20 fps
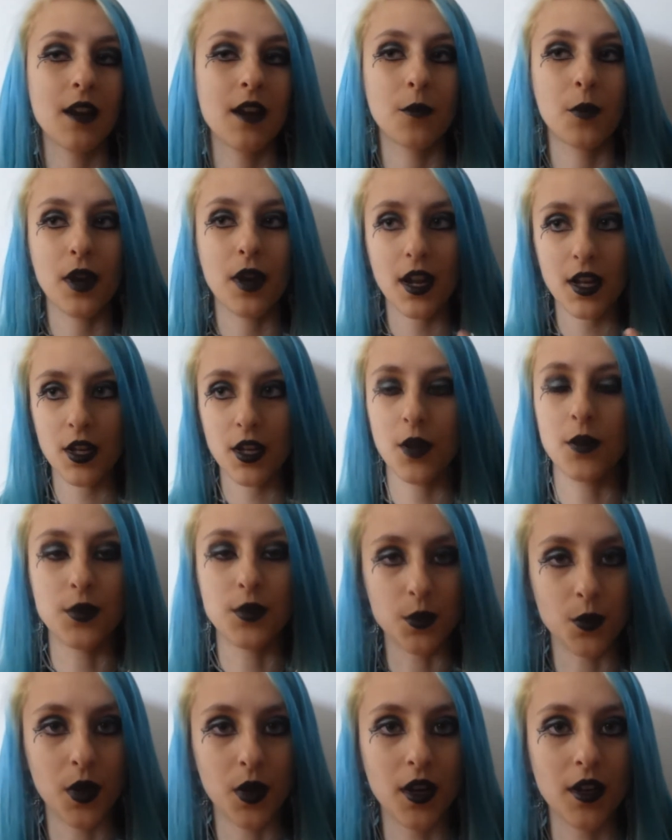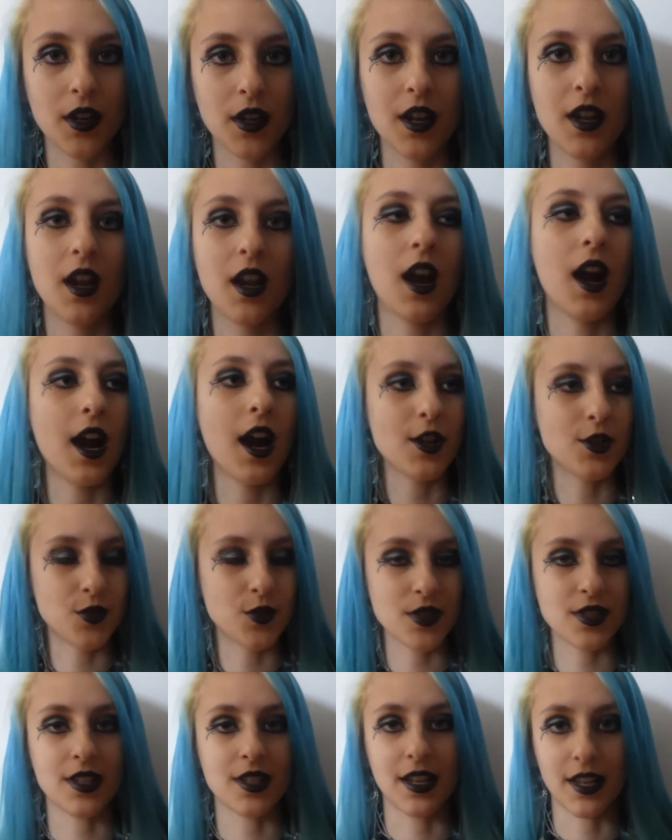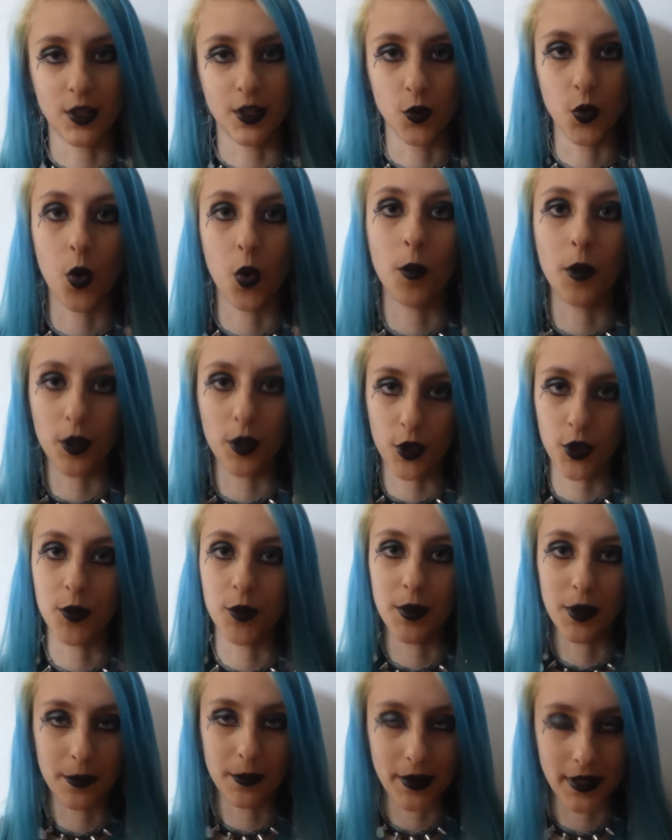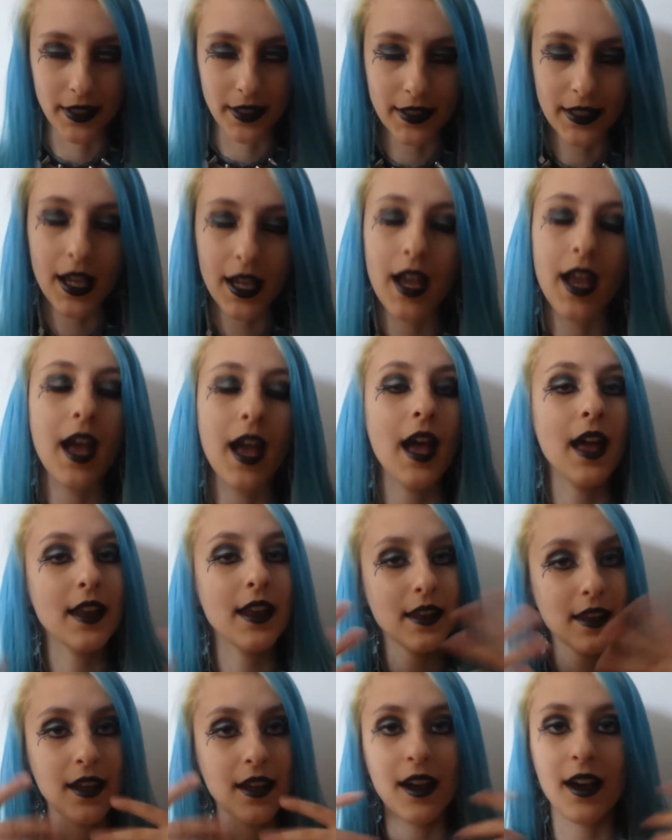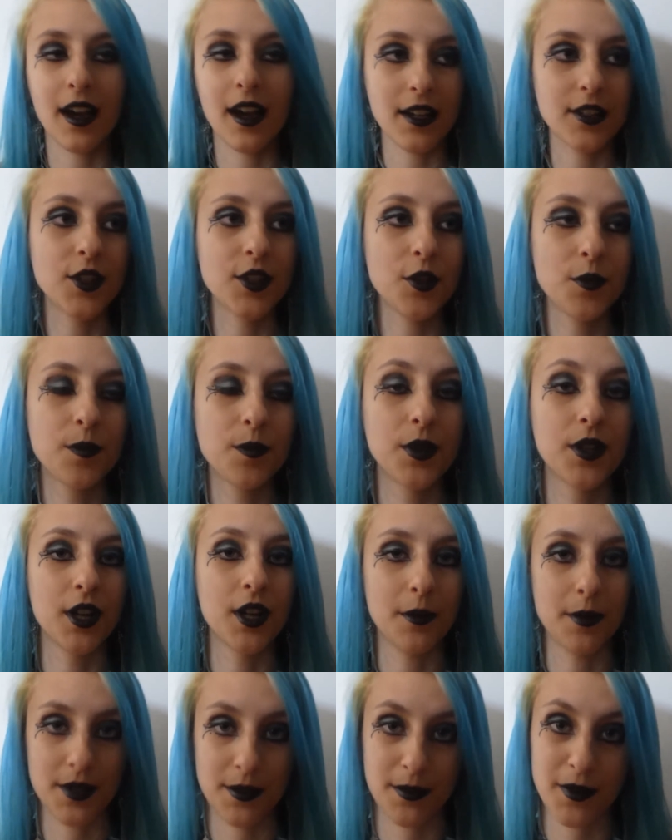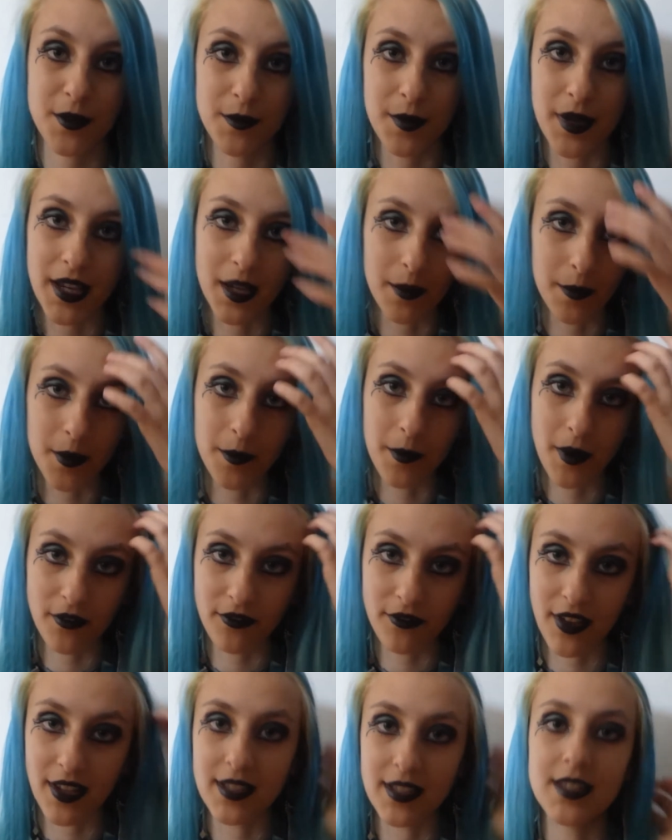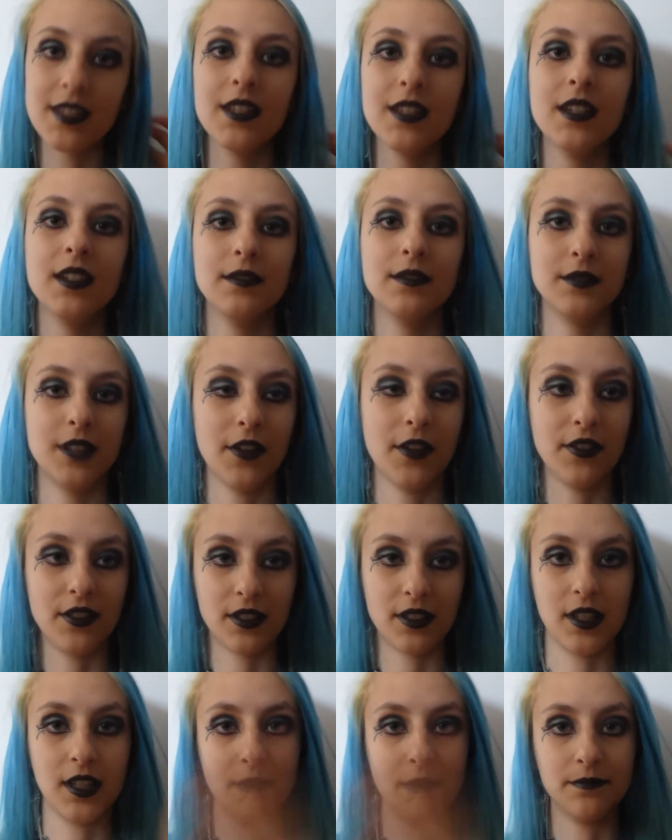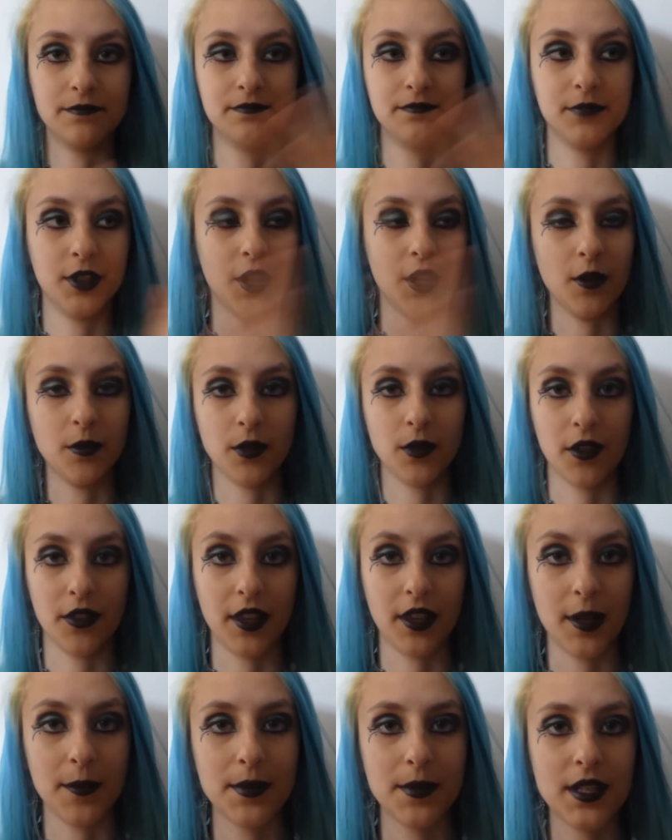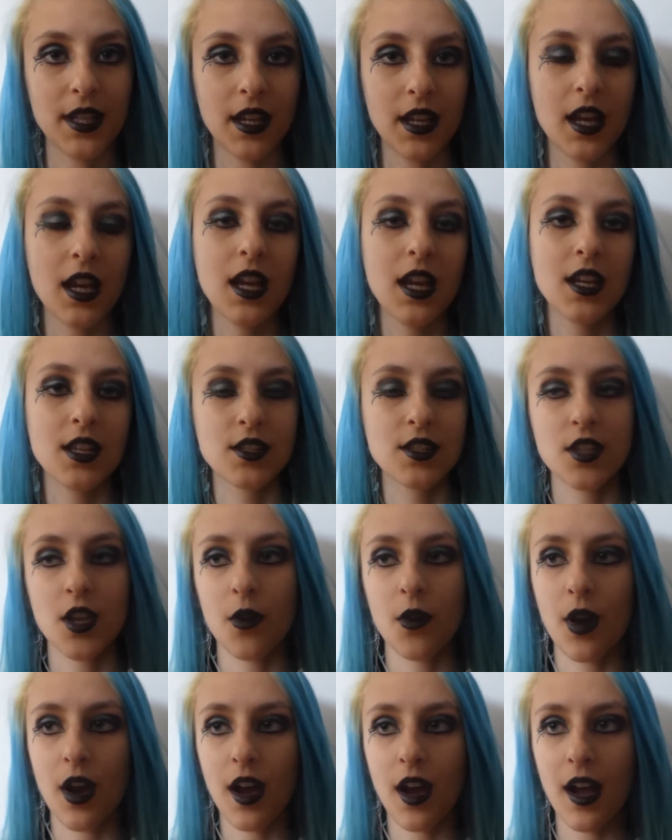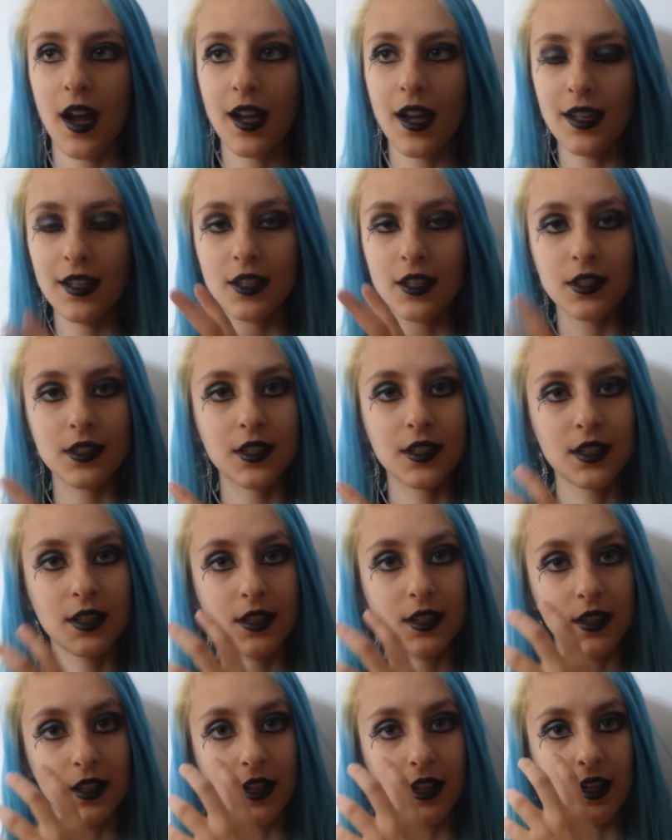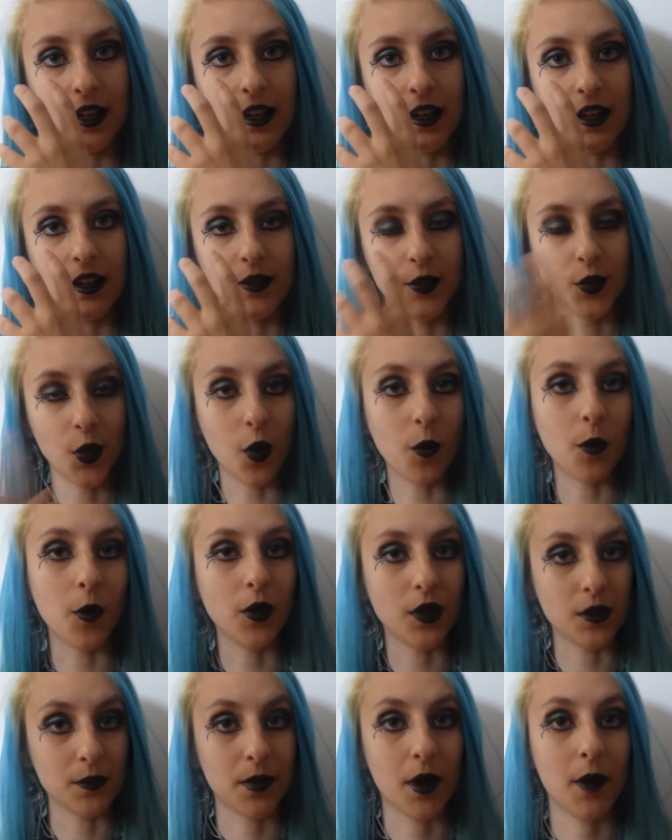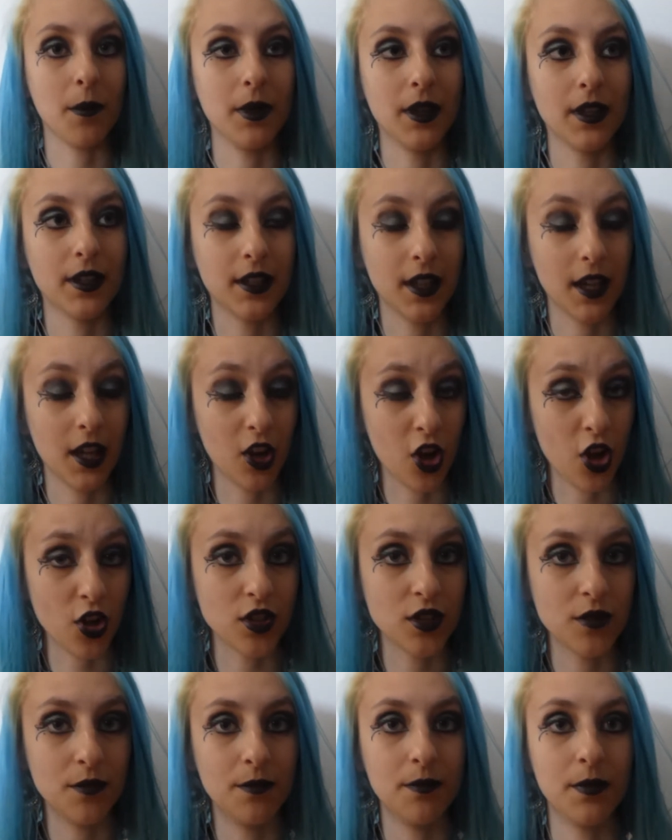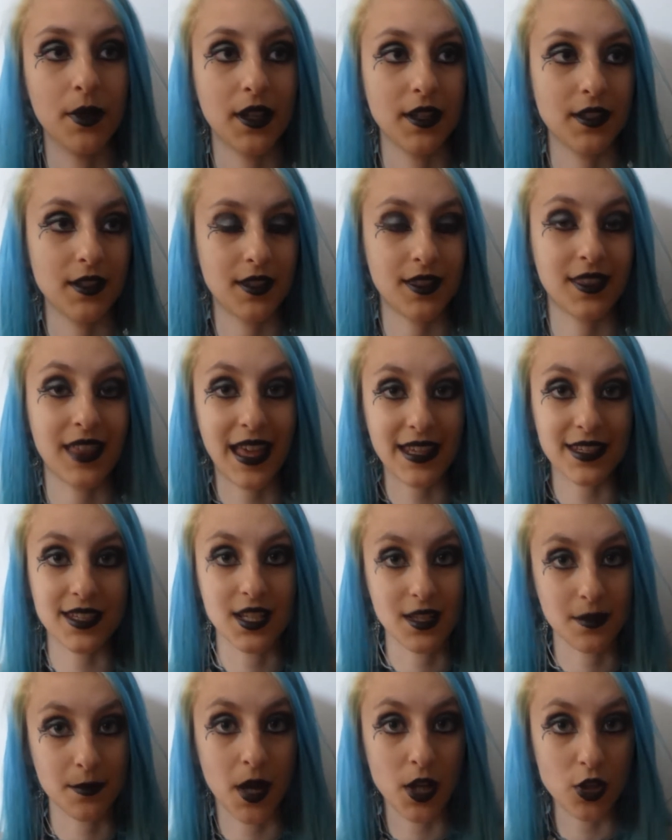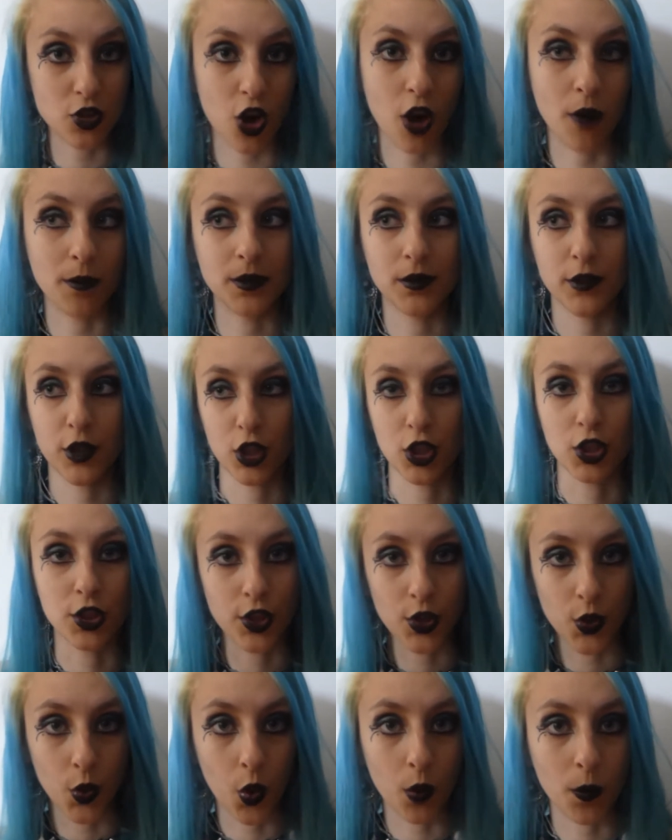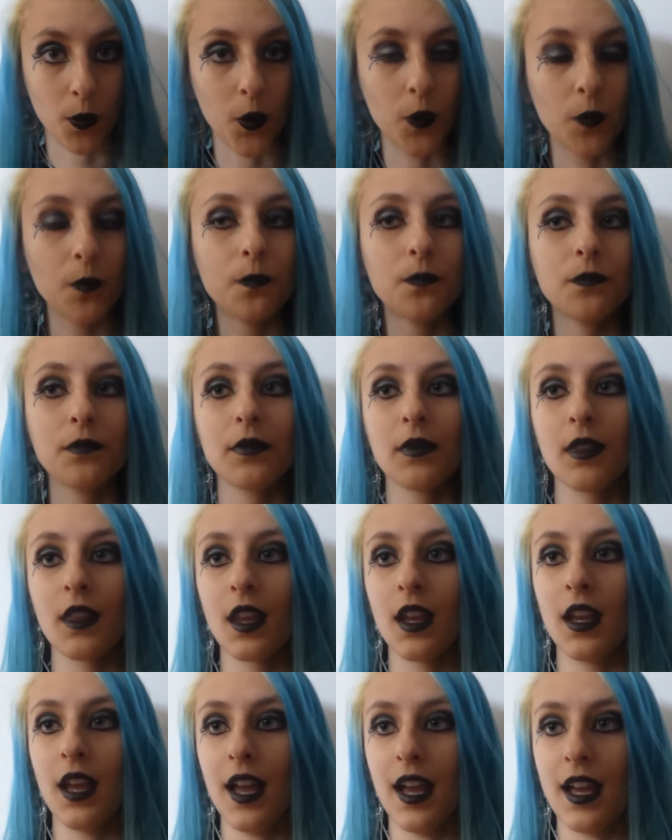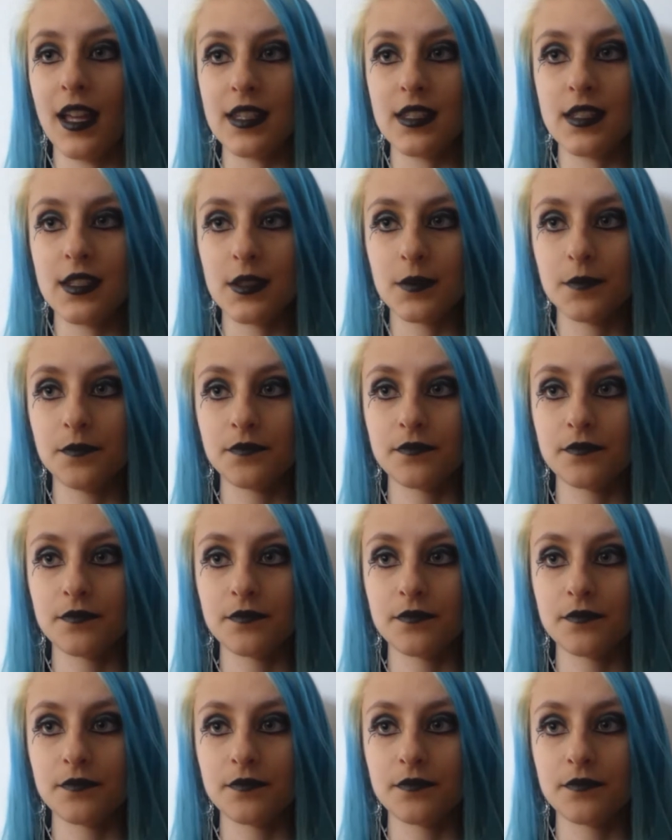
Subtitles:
When I go to work, I dress like a normal human being, and I don't up as much makeup on my face. Definitely, you know, not the lipstick. So I look normal in public a lot, because that is my job, to look normal. And